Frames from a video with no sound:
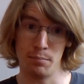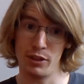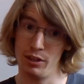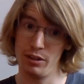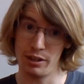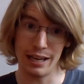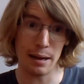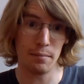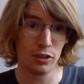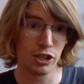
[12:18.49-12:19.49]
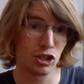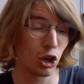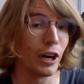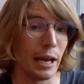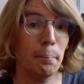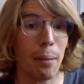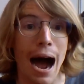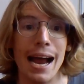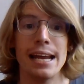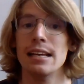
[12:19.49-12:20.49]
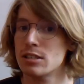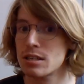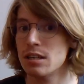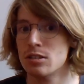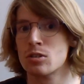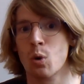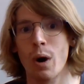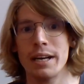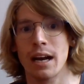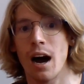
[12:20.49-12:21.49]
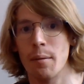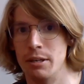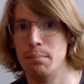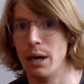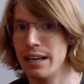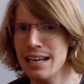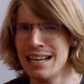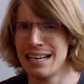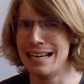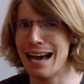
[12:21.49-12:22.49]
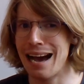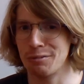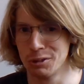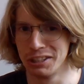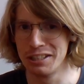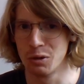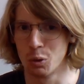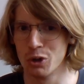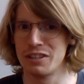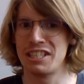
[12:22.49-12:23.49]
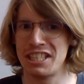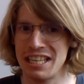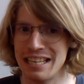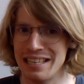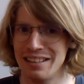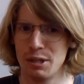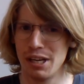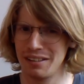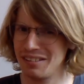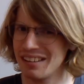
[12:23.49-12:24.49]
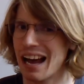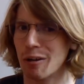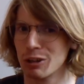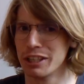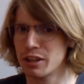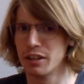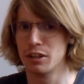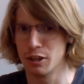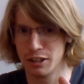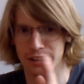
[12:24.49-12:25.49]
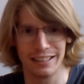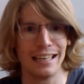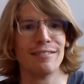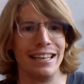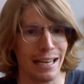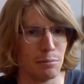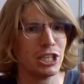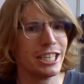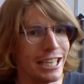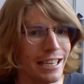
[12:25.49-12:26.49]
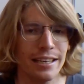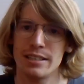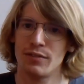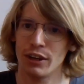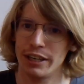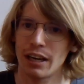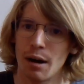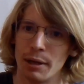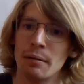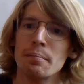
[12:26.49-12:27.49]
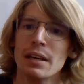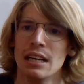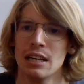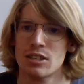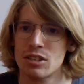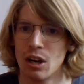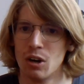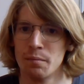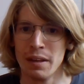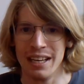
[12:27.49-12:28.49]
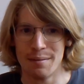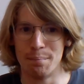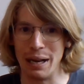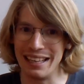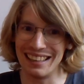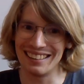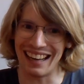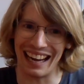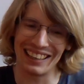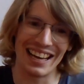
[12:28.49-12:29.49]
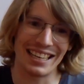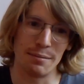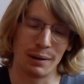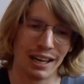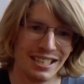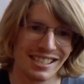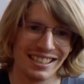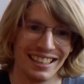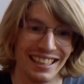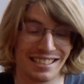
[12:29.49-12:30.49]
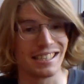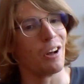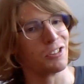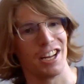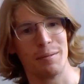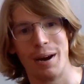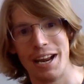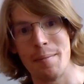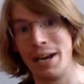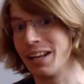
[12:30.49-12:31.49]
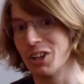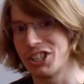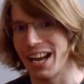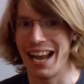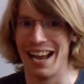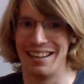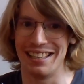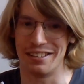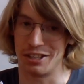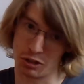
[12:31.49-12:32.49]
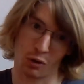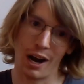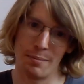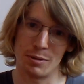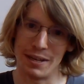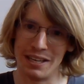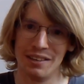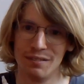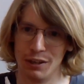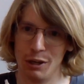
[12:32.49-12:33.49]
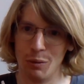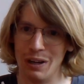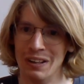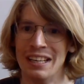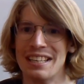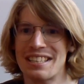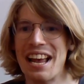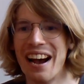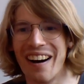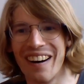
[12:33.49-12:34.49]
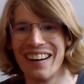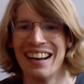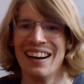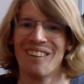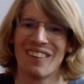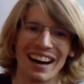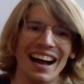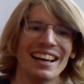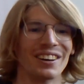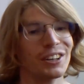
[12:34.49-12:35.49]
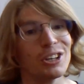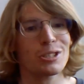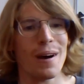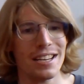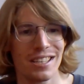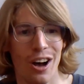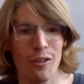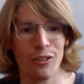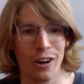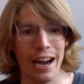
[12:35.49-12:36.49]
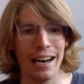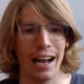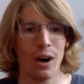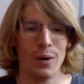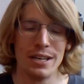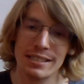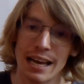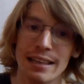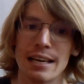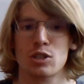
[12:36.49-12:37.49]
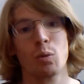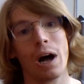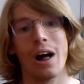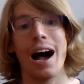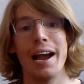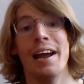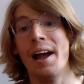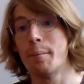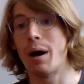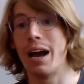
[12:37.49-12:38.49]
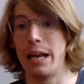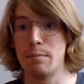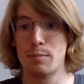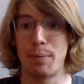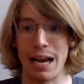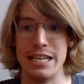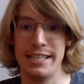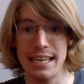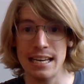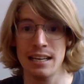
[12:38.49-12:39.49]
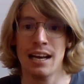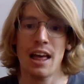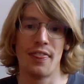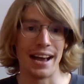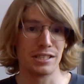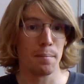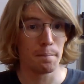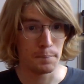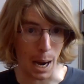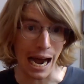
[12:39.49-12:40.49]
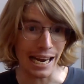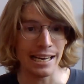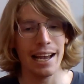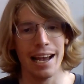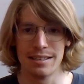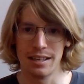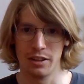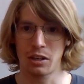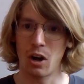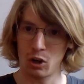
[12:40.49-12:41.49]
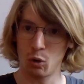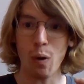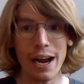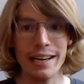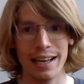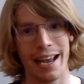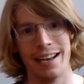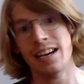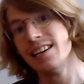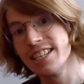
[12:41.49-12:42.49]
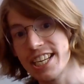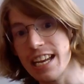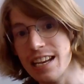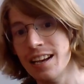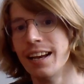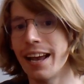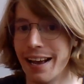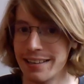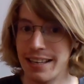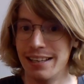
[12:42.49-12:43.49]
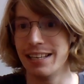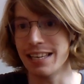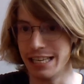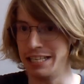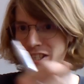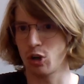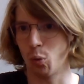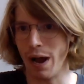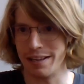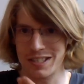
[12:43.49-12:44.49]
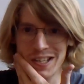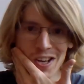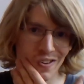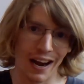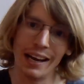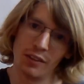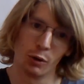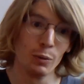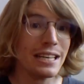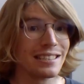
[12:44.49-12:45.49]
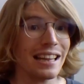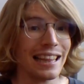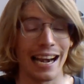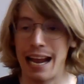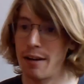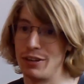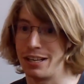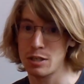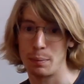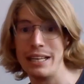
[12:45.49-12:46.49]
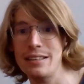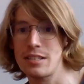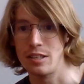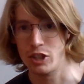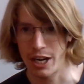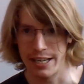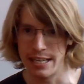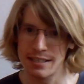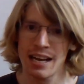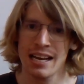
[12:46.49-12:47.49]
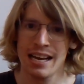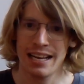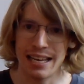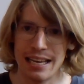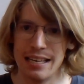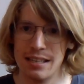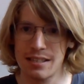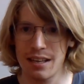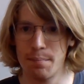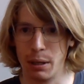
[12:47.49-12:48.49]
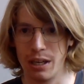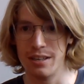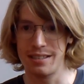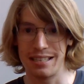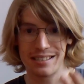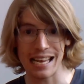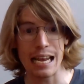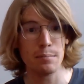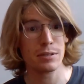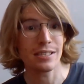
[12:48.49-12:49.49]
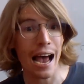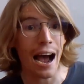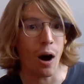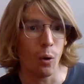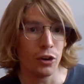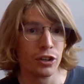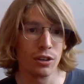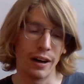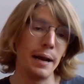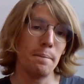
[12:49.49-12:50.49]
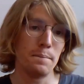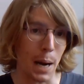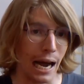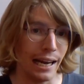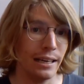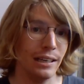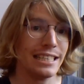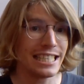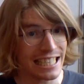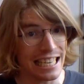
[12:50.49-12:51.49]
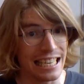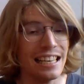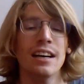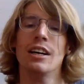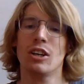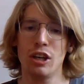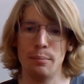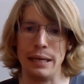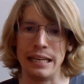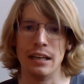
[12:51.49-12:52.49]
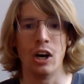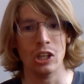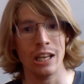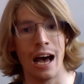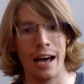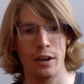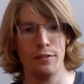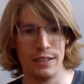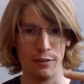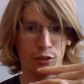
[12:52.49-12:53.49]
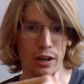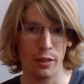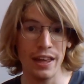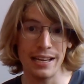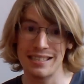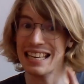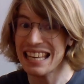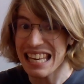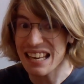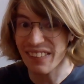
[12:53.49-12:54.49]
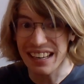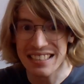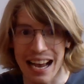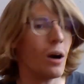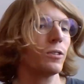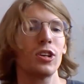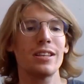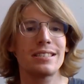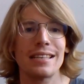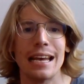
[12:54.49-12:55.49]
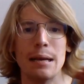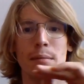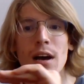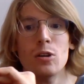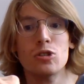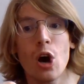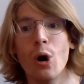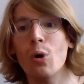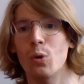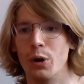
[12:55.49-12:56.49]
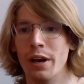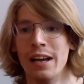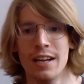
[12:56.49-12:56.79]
The surname Bai is quite common, but not really the word Shi, not really the given name Shi is very common. So, but I like it because it sounds like my name in English and it describes me very well. So when I introduce myself, right, I always say this, well, hi, my name's Bai Shi. That's Bai as in the color white and Shi as in east to west, right? And the reason that I have to explain this in Chinese is because the same sound, right, Bai Shi could mean a lot of different things, even down to the same tone.